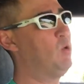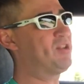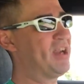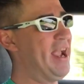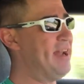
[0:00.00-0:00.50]

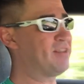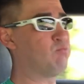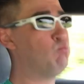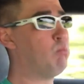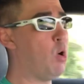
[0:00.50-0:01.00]
which again
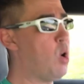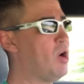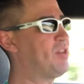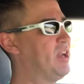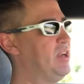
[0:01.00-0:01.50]
is
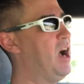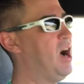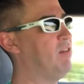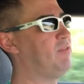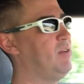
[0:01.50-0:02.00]
more than
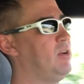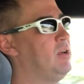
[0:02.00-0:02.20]
enough.